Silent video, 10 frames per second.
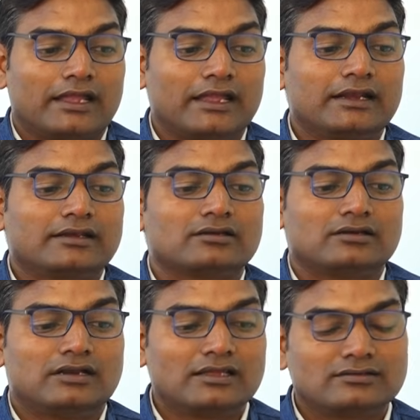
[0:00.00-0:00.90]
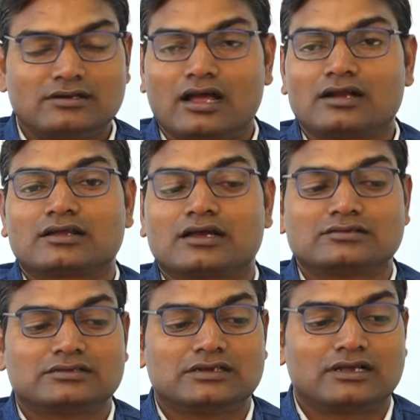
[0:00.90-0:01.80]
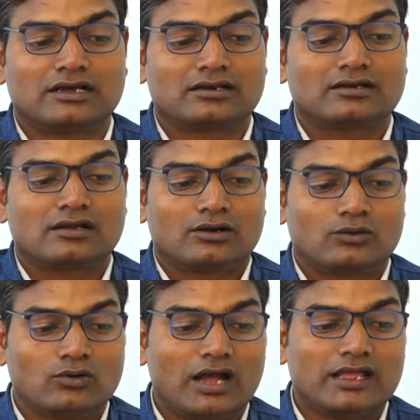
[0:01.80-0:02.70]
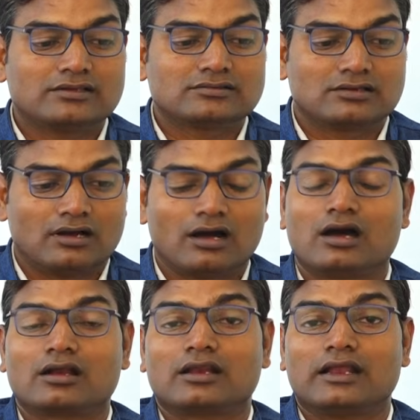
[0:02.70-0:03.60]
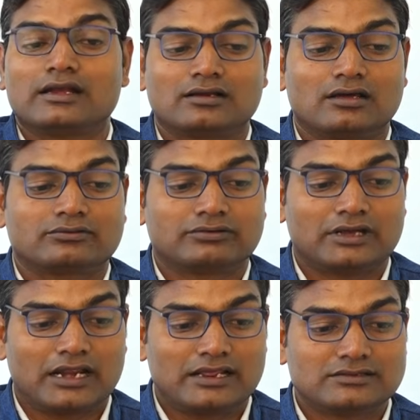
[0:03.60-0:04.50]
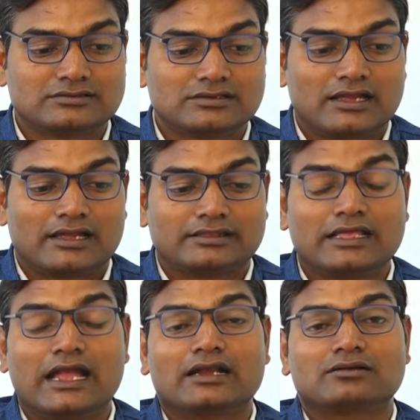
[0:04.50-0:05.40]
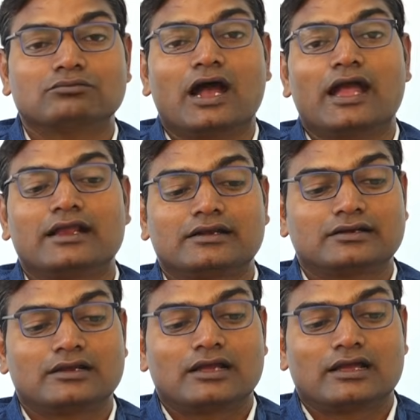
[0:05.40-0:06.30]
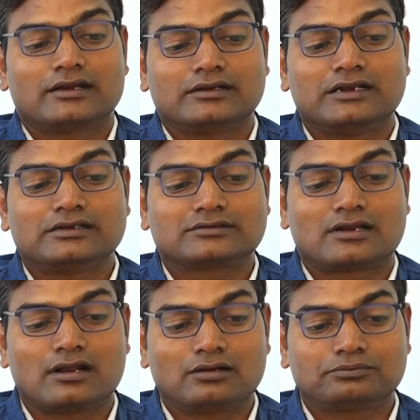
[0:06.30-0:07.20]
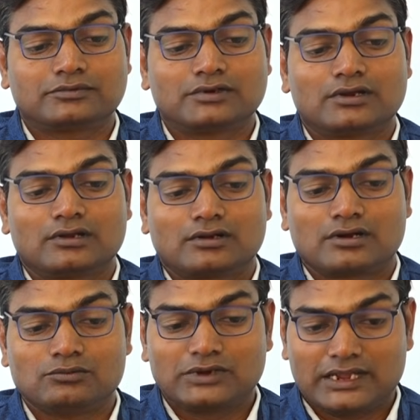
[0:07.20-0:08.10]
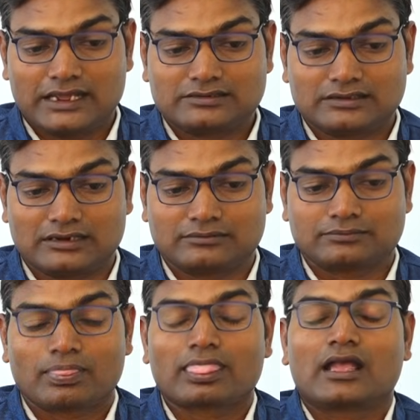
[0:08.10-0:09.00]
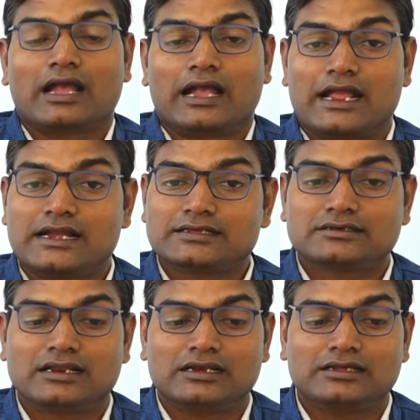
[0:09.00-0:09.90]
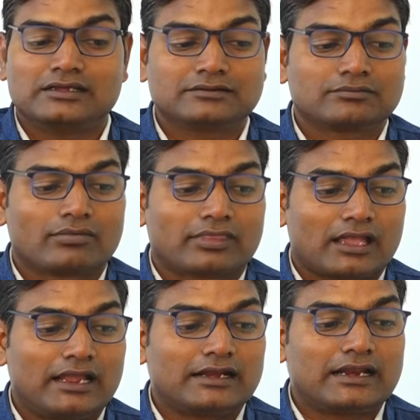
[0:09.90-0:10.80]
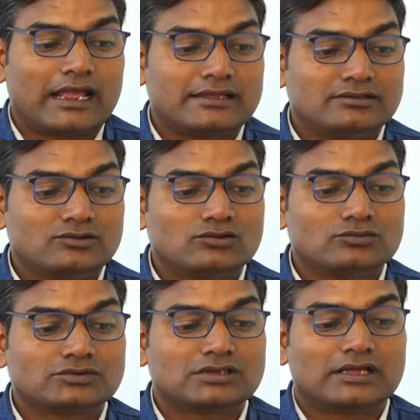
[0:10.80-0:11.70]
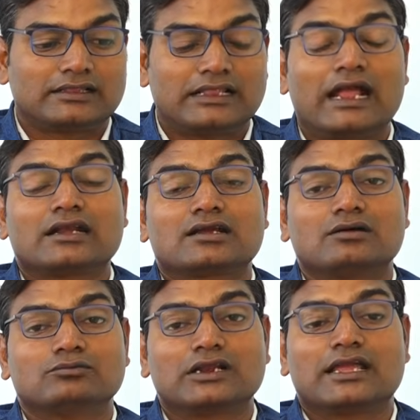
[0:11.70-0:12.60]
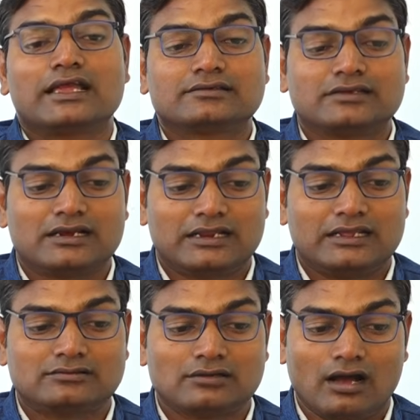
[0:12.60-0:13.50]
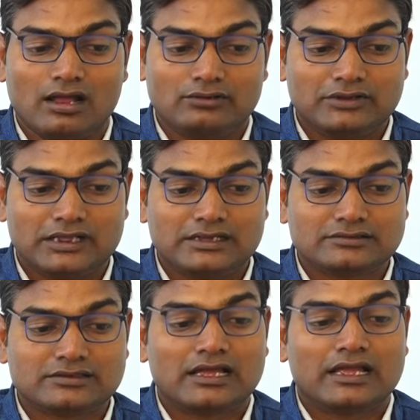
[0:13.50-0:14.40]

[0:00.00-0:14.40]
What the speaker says: It does not consider noise or interference that might disrupt communication. Additionally, it assumes that communication is always